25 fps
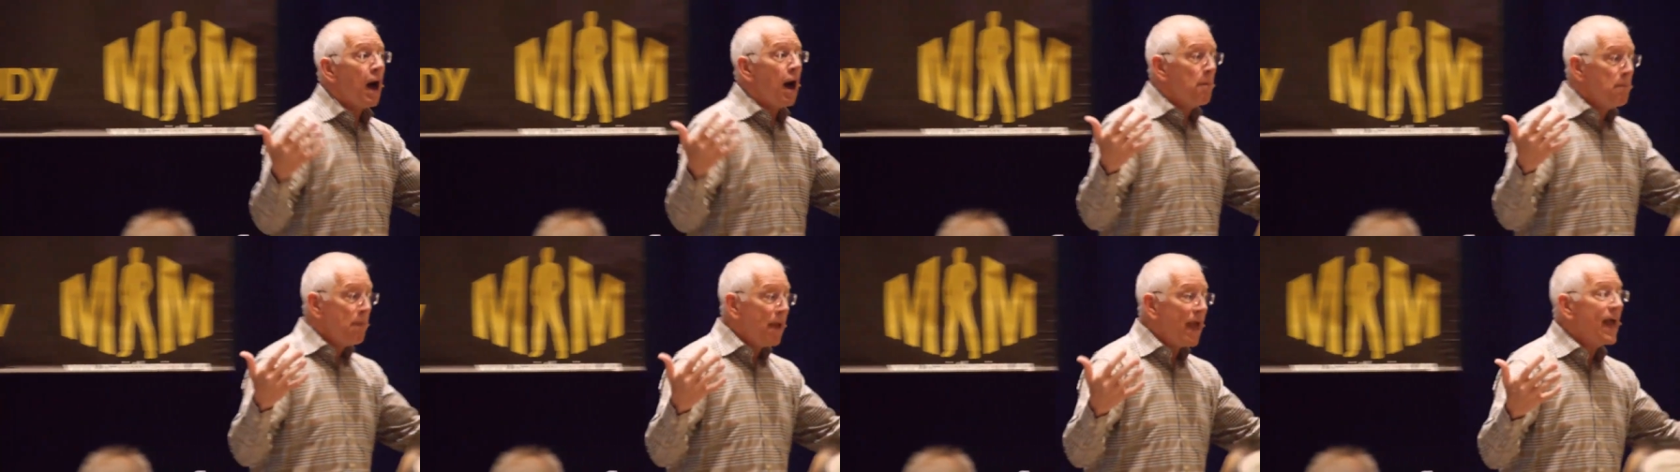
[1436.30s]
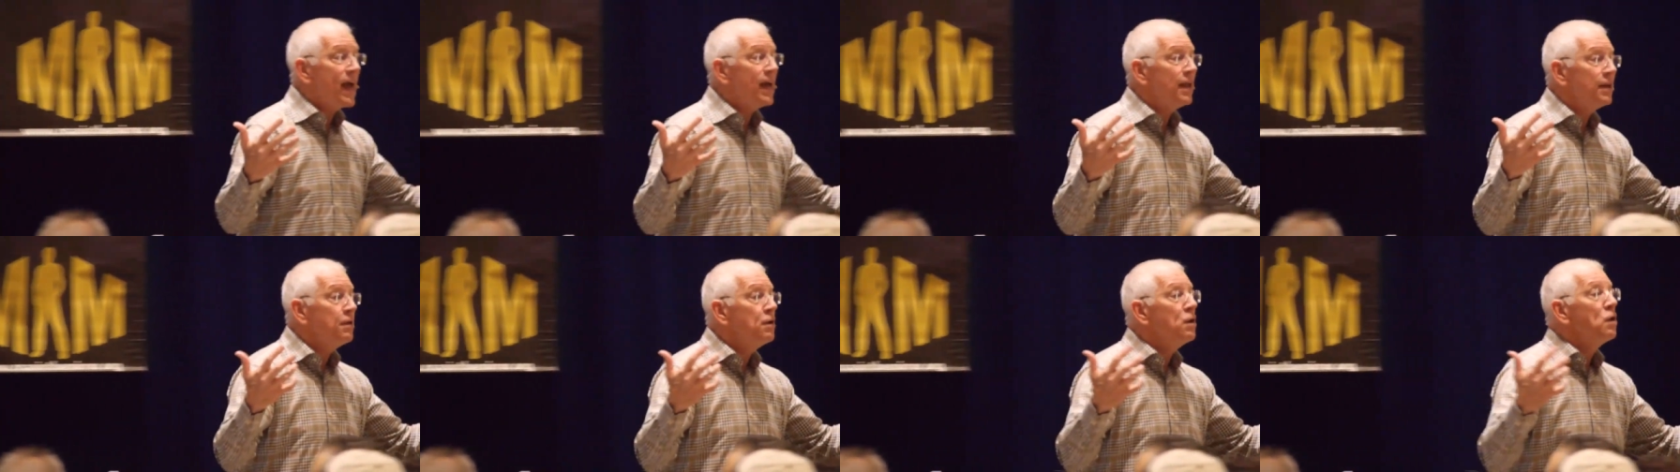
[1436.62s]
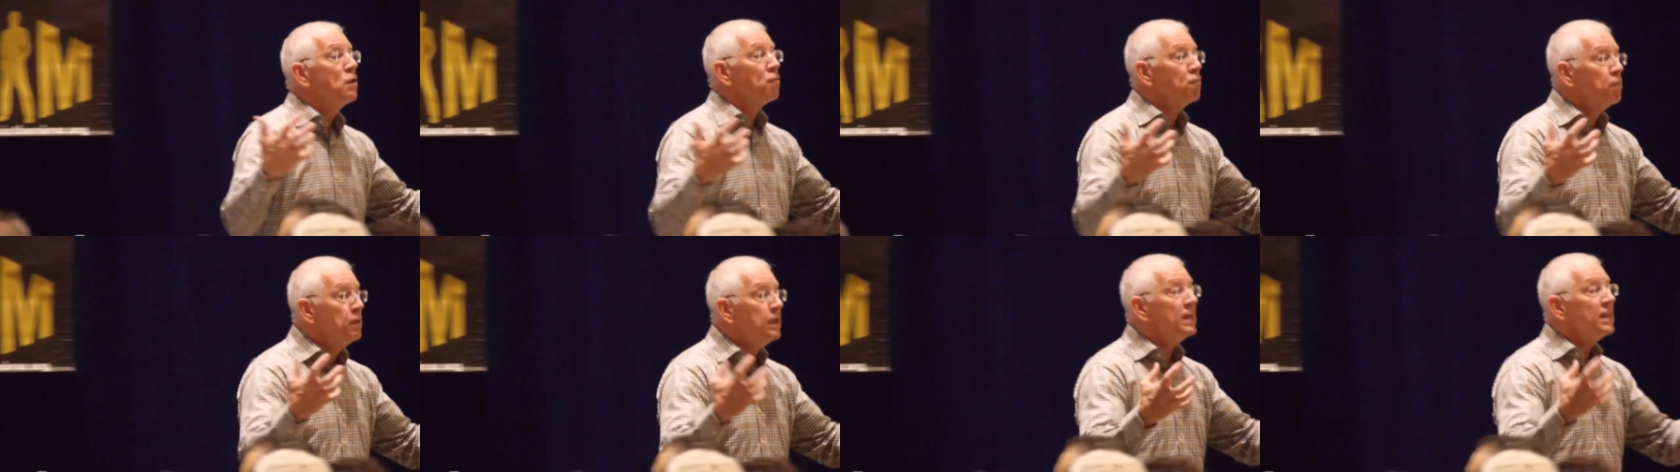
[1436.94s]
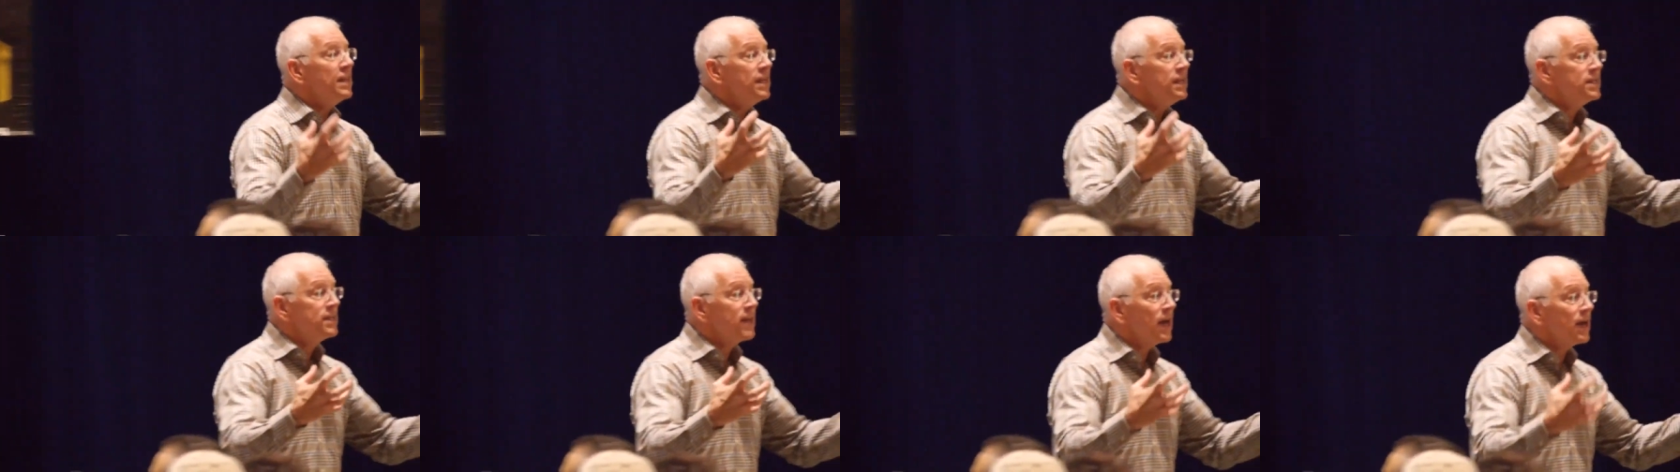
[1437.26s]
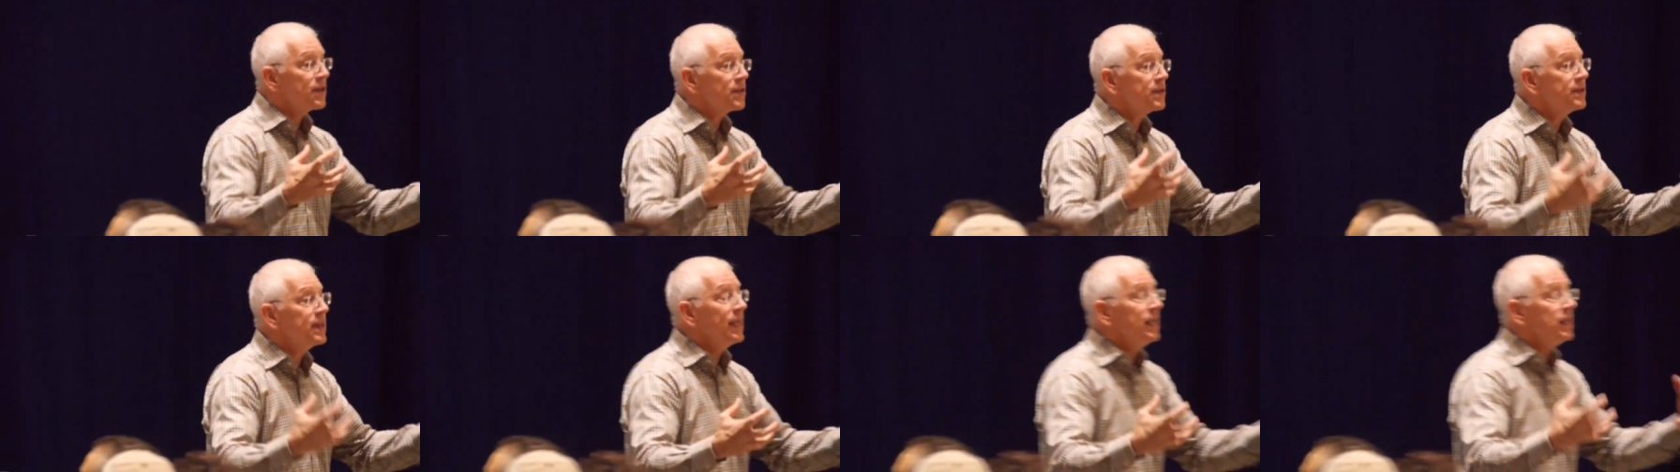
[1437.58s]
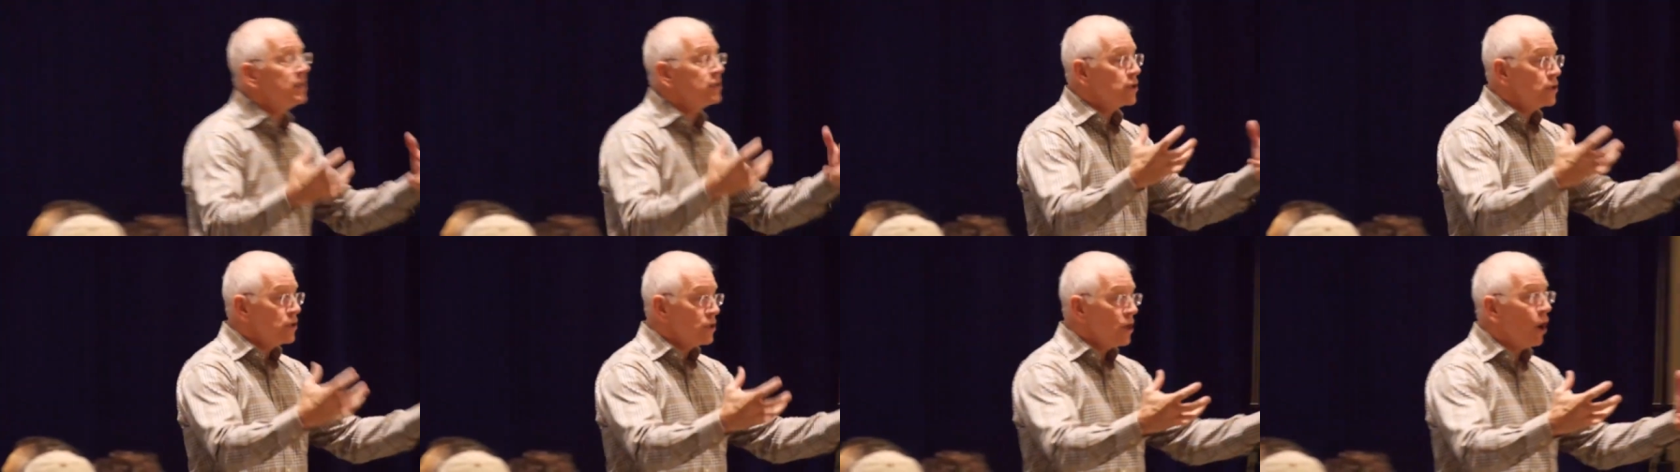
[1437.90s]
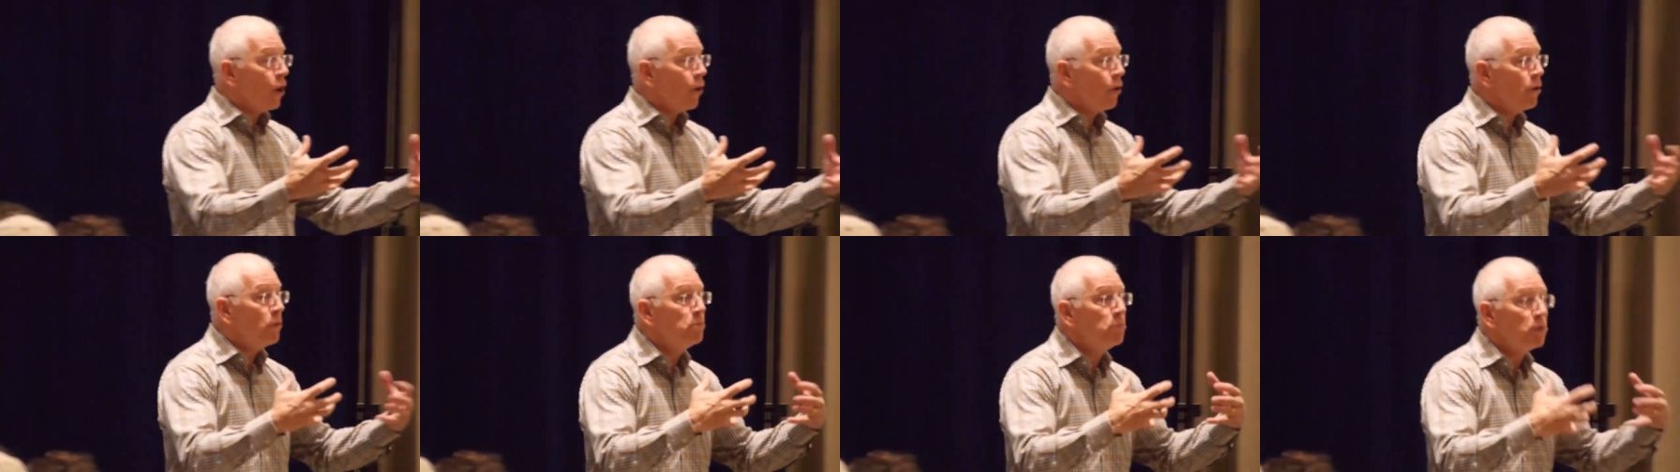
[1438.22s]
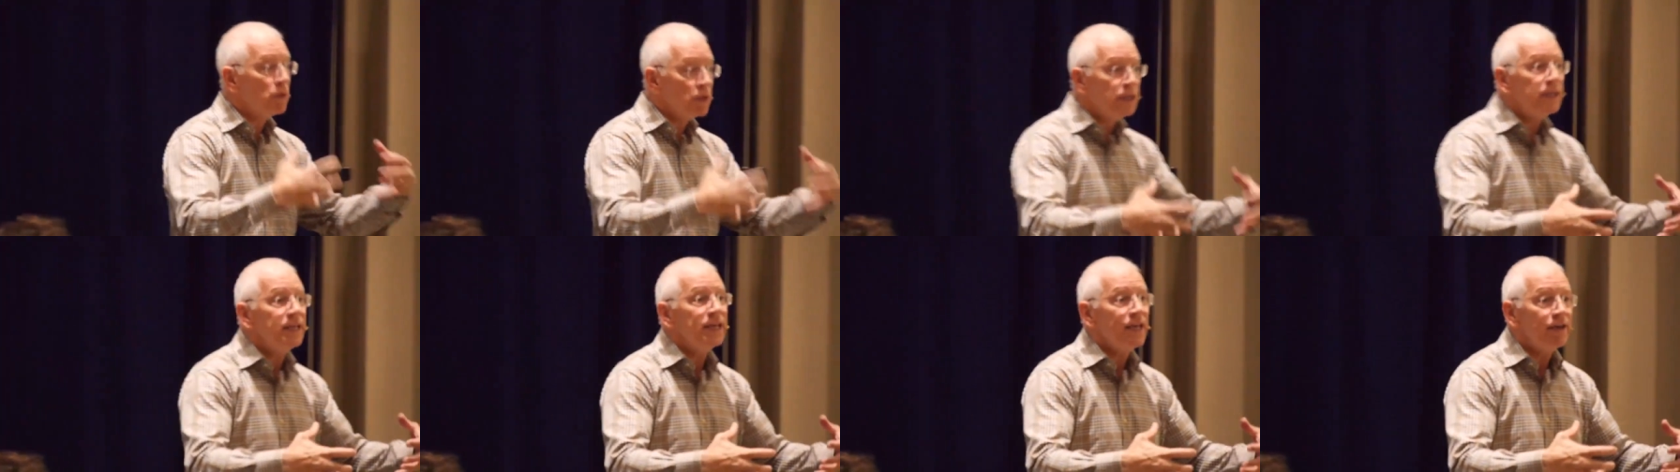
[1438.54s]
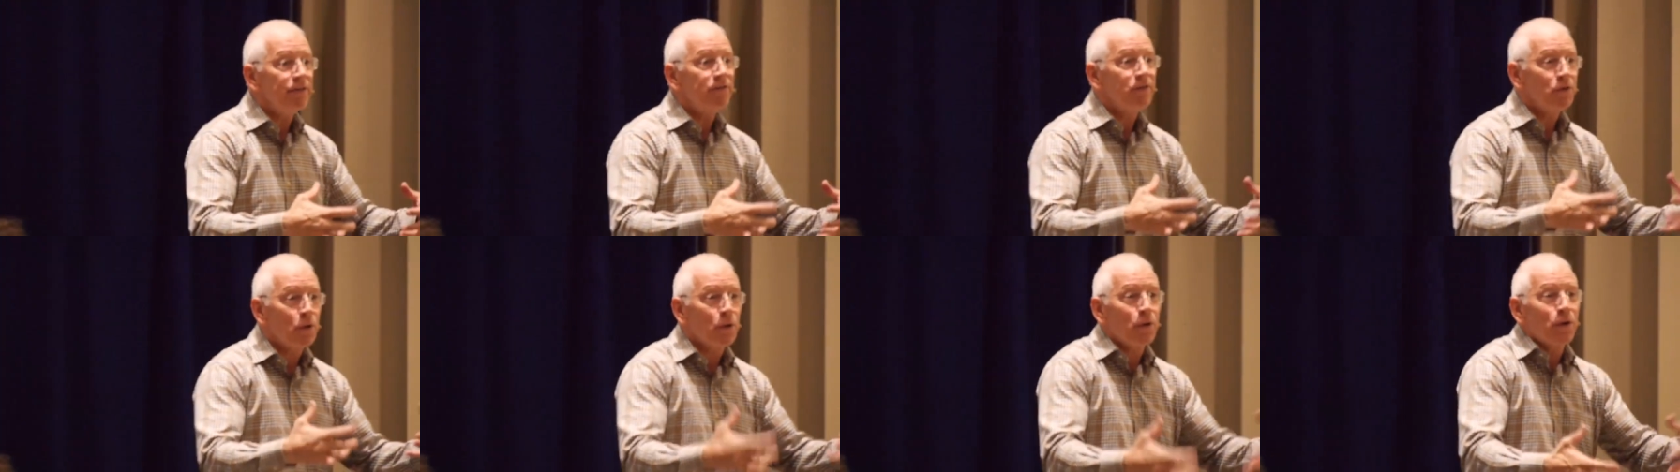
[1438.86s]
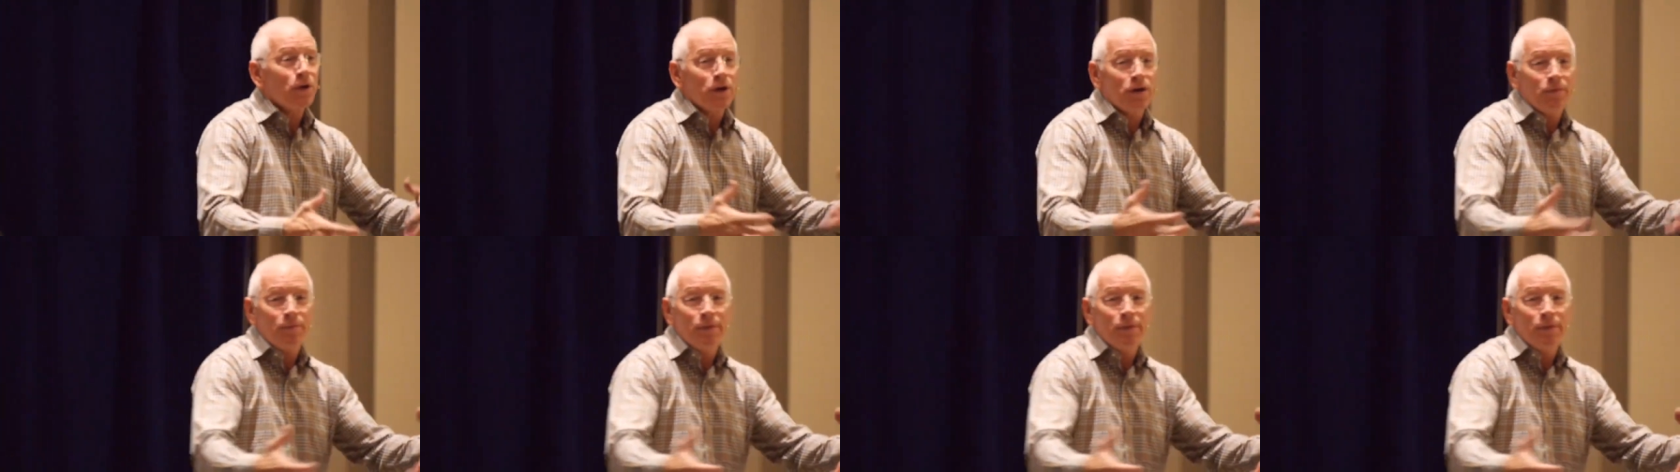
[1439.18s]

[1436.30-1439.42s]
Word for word: a man really does need to know and believe in order